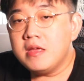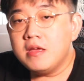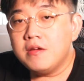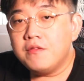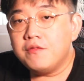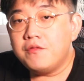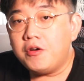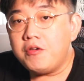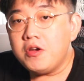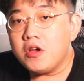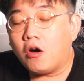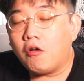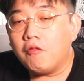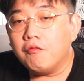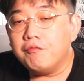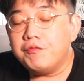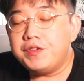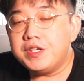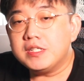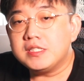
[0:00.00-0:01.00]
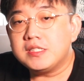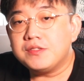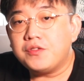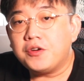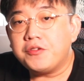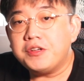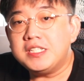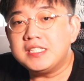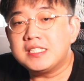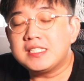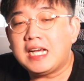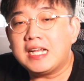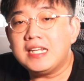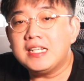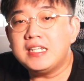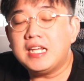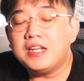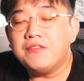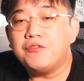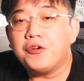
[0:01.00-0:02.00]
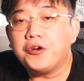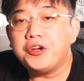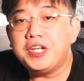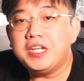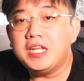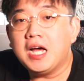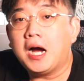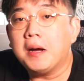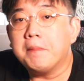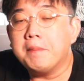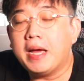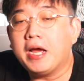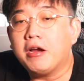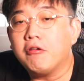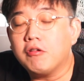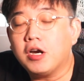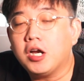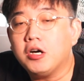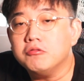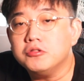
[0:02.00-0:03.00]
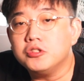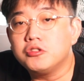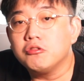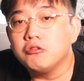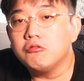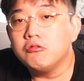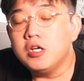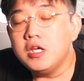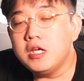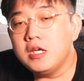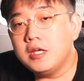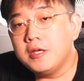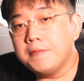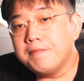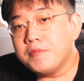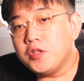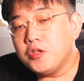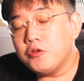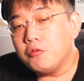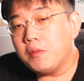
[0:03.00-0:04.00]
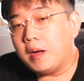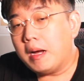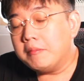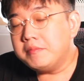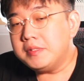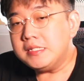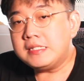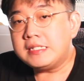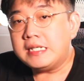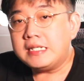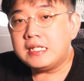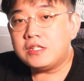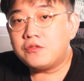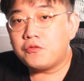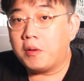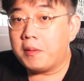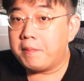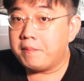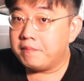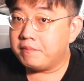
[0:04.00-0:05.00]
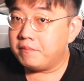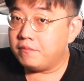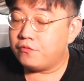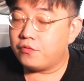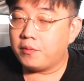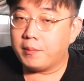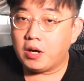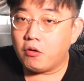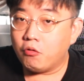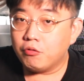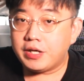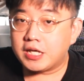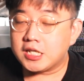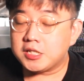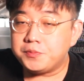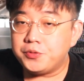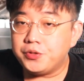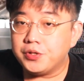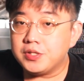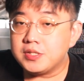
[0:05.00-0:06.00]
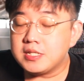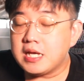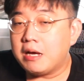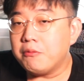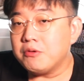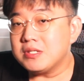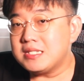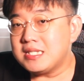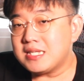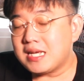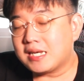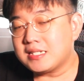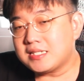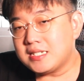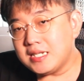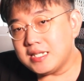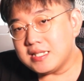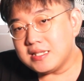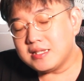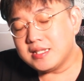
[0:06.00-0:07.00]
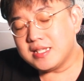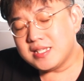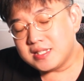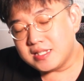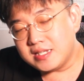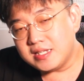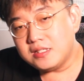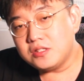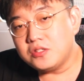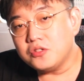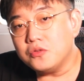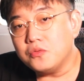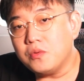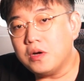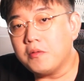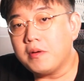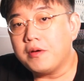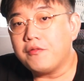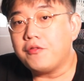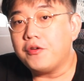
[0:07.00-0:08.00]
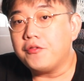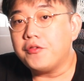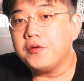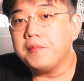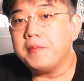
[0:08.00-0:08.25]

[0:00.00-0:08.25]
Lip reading: very obvious, very silent and very dark background. So, I'm just saying this from my own experience. I was actually listening to one of my favorite